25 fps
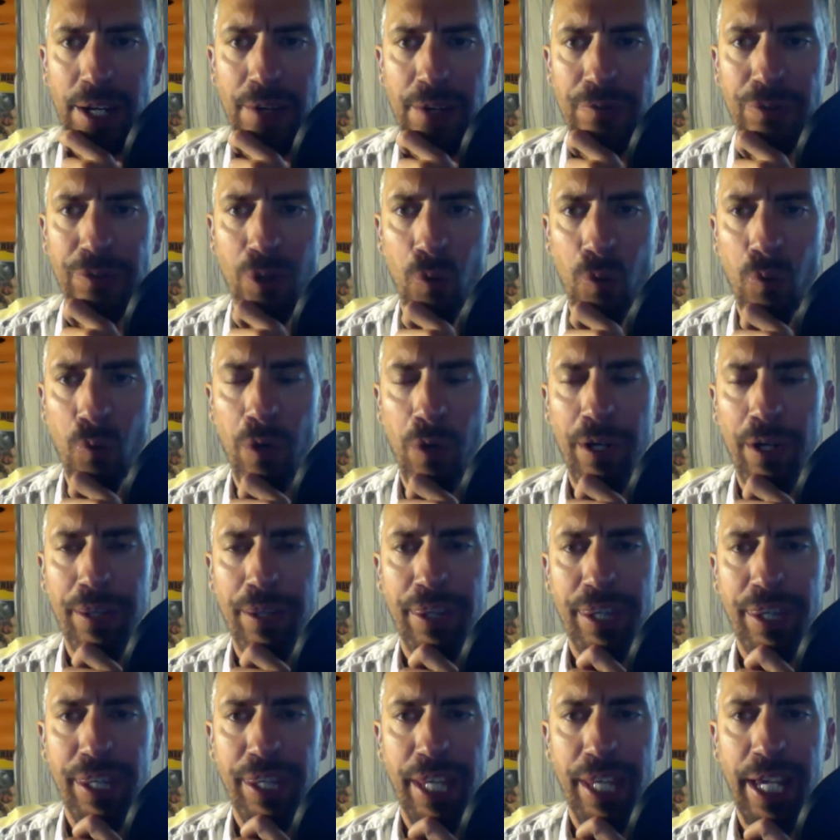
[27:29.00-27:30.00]
the one
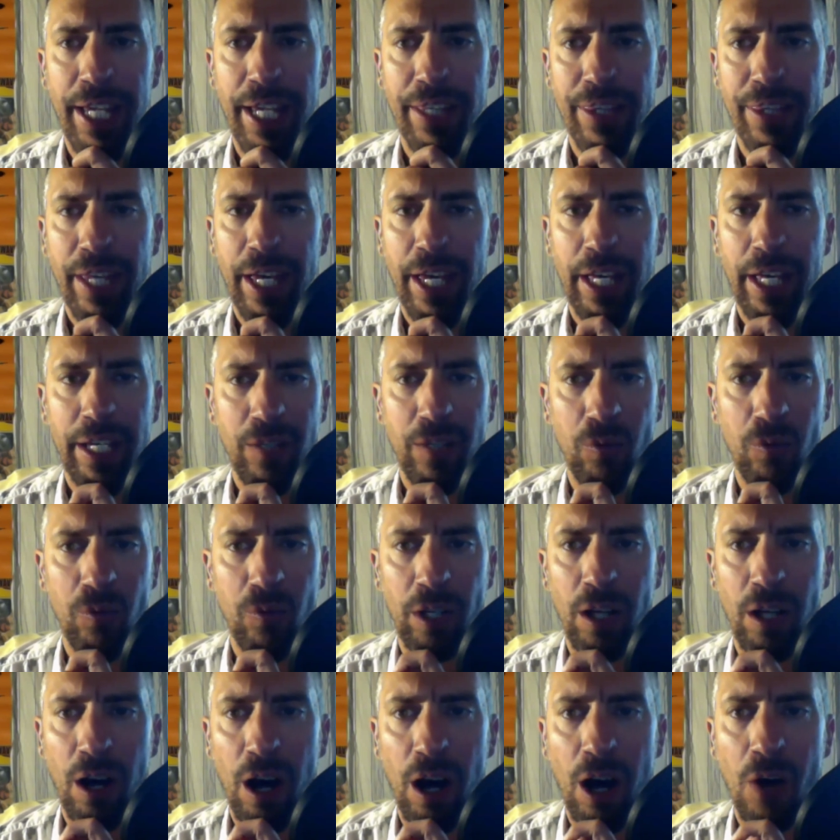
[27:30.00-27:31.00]
thing that
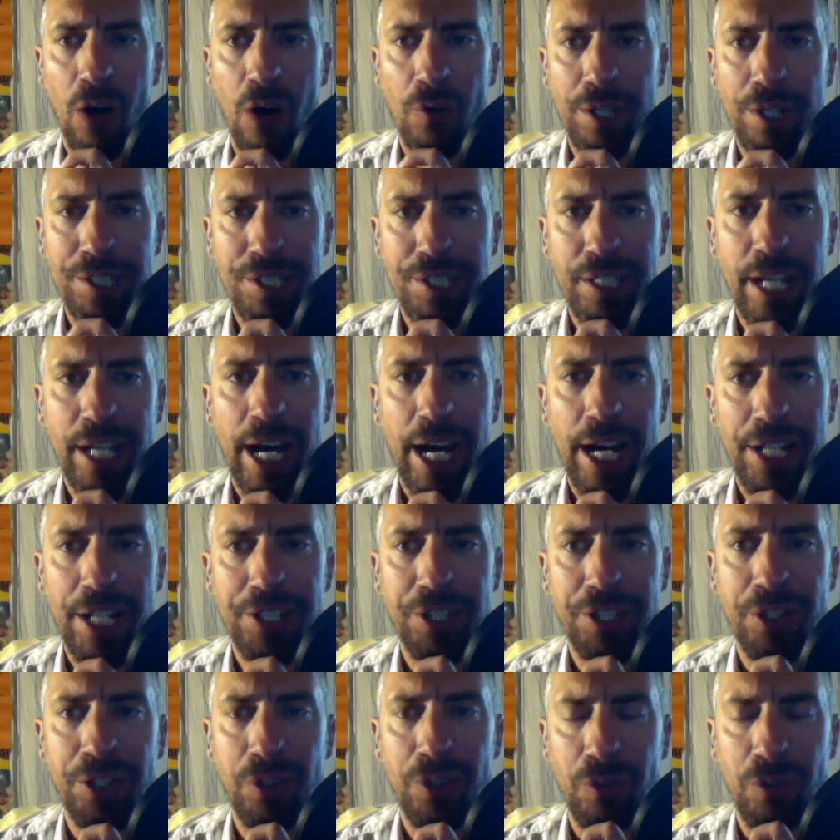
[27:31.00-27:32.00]
will always guide
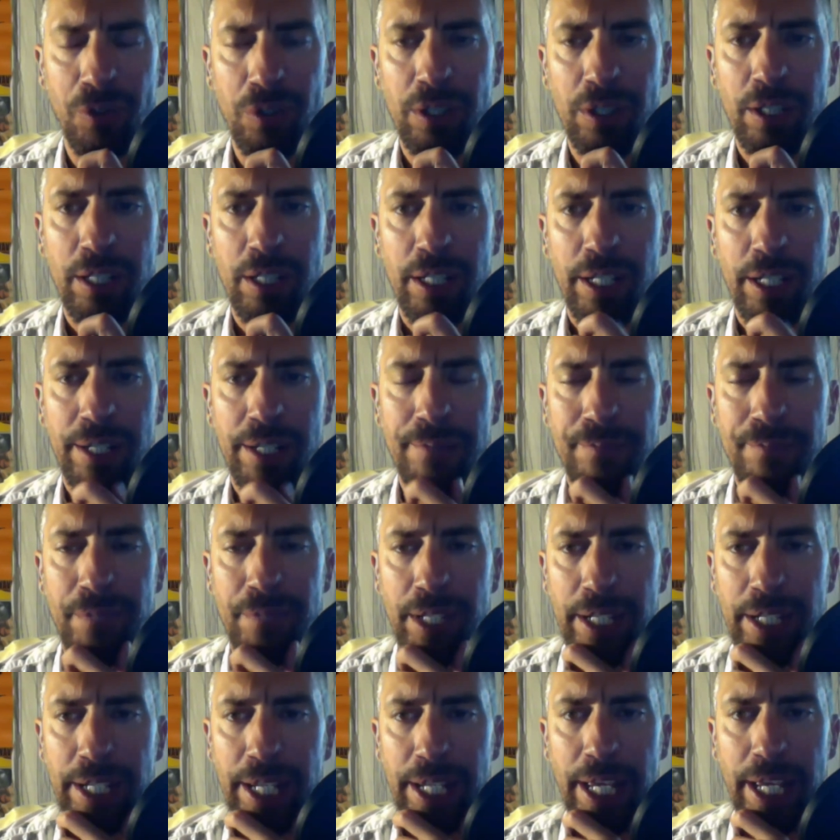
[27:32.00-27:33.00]
you
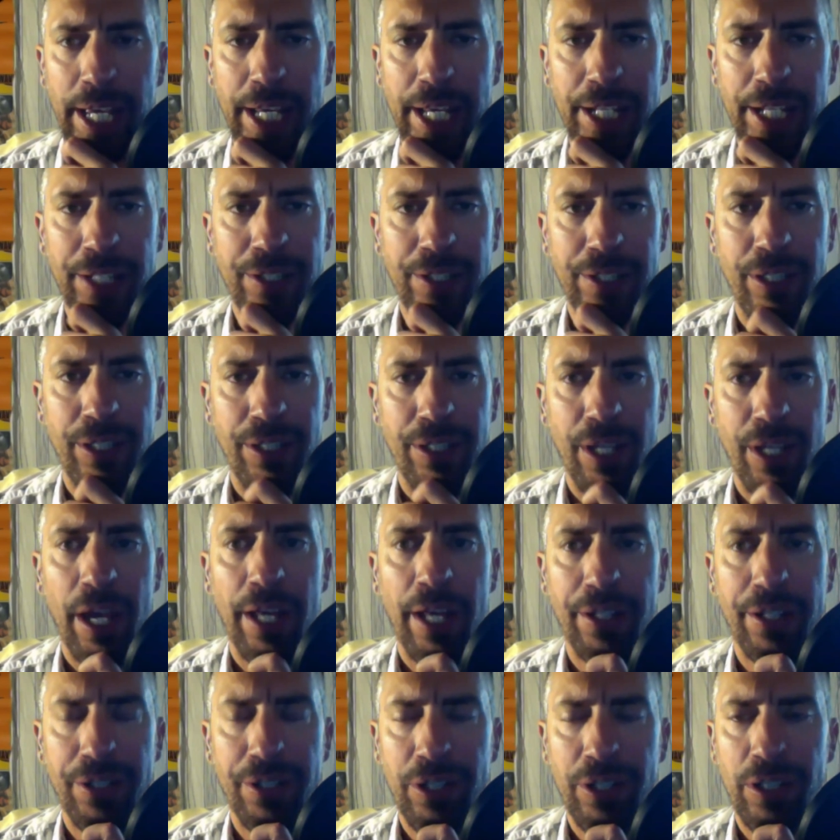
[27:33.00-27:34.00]
in
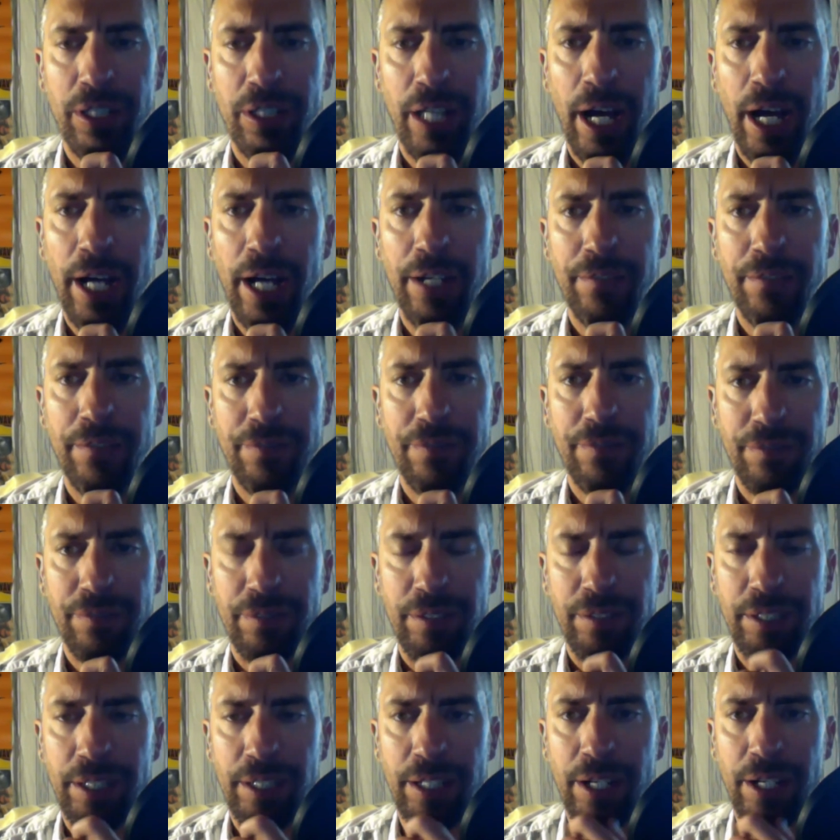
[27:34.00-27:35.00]
your life,
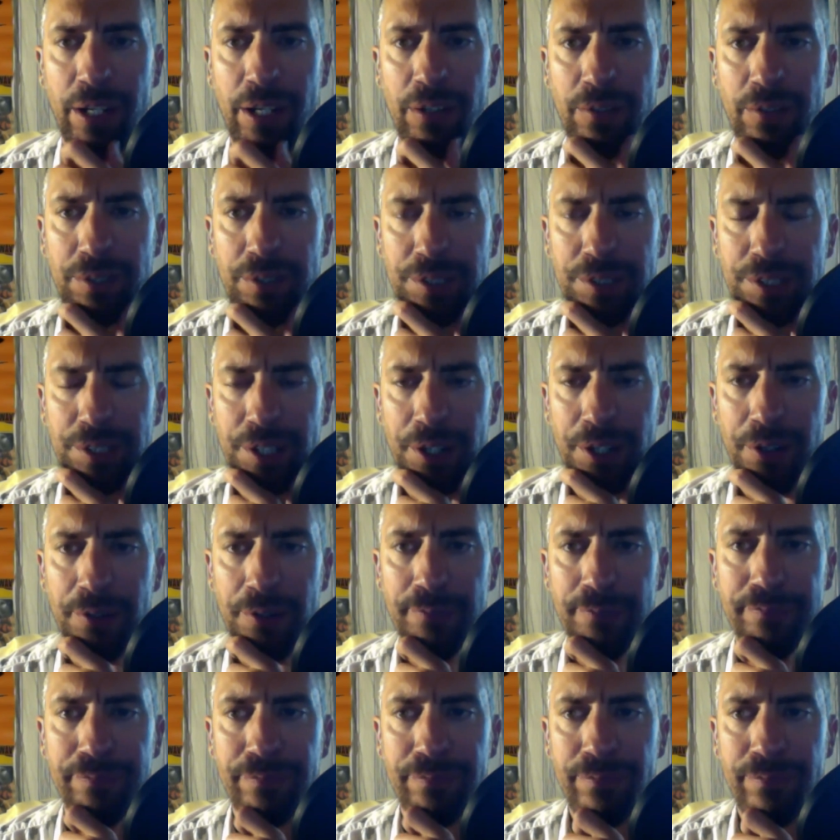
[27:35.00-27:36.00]
so
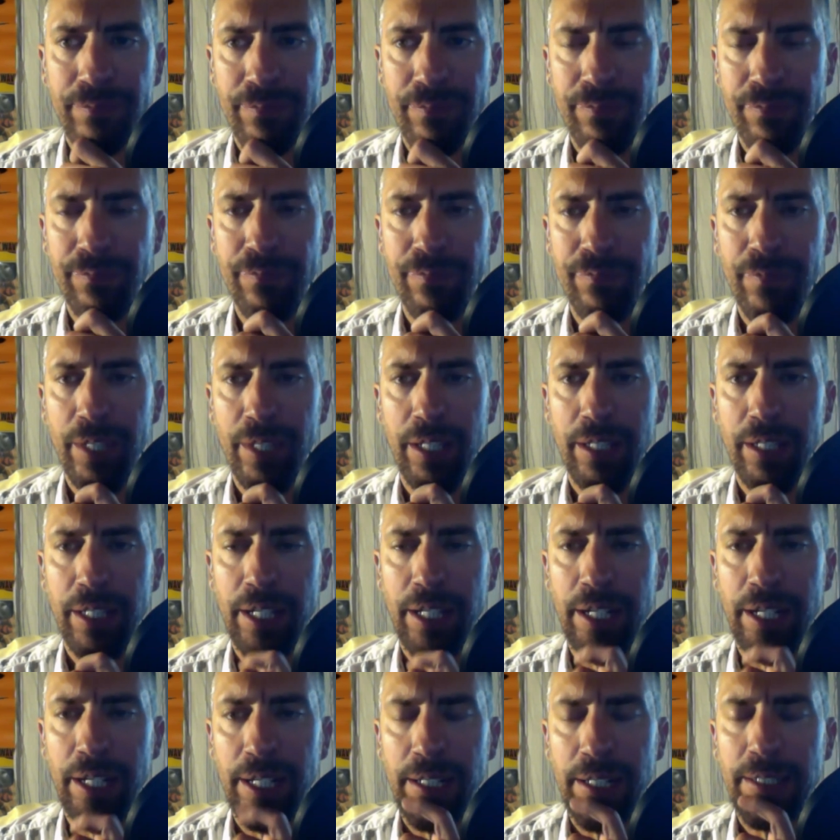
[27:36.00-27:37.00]

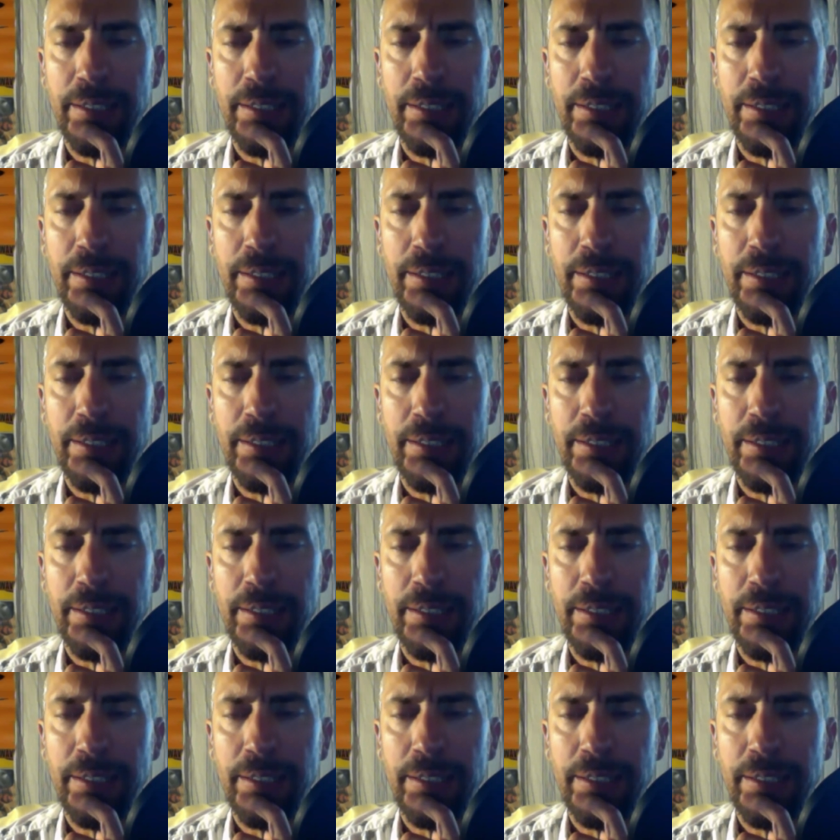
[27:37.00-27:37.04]
yeah.